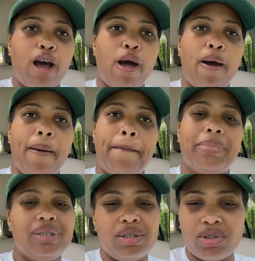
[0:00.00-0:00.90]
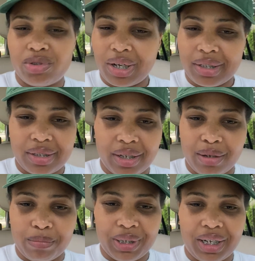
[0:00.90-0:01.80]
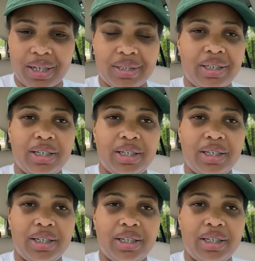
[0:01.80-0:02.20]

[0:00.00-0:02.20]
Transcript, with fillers: Um, but just trust him because